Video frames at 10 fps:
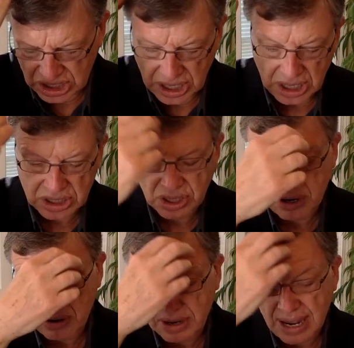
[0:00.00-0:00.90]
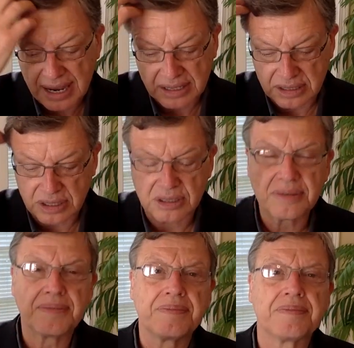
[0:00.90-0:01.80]
changed their guidance
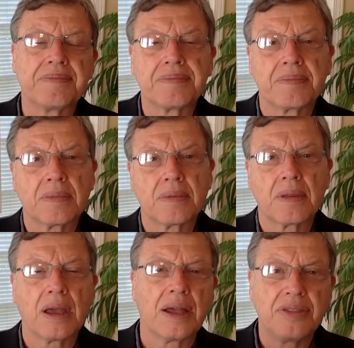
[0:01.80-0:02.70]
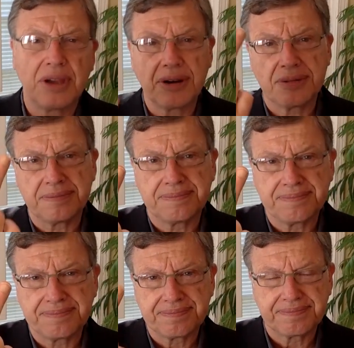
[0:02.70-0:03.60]
on their,
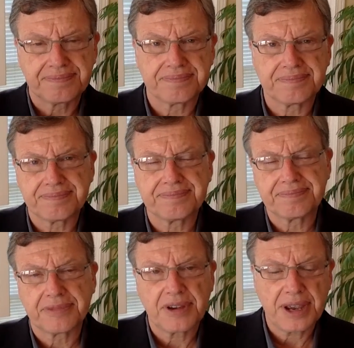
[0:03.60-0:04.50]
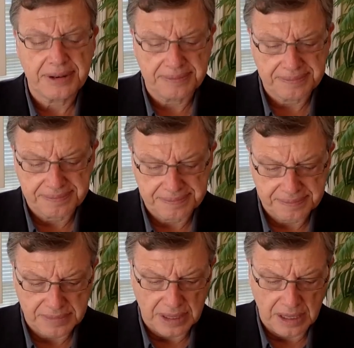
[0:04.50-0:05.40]
right?
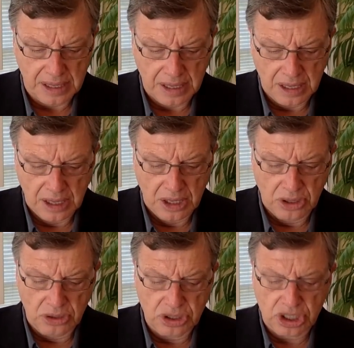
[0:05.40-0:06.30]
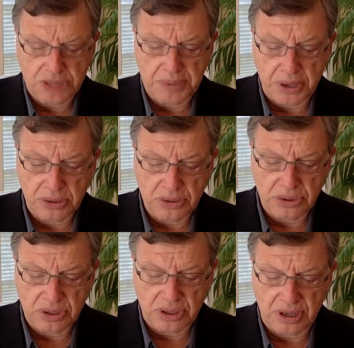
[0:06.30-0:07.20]
Those
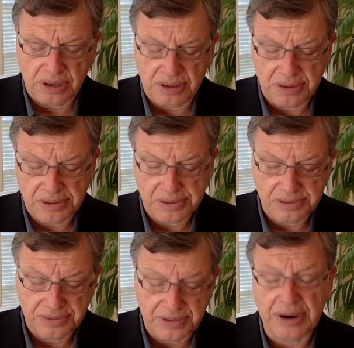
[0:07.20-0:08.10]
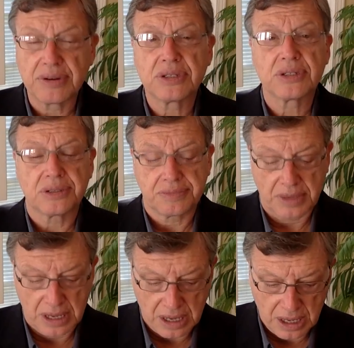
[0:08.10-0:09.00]
exposed to the virus
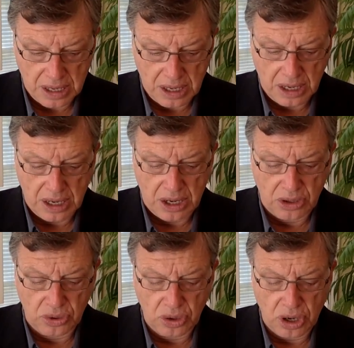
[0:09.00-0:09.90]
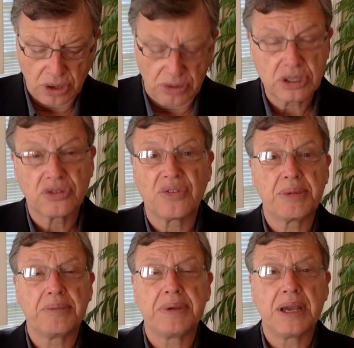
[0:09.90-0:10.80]
are no longer, this is from
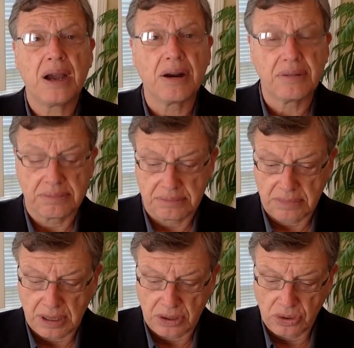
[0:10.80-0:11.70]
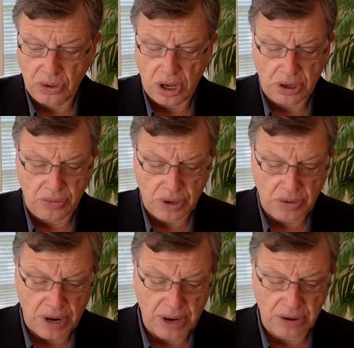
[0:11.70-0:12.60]
NPR, are no longer
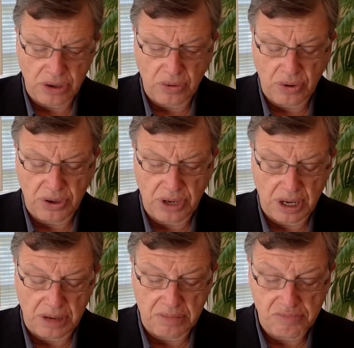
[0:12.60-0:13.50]
required to quarantine.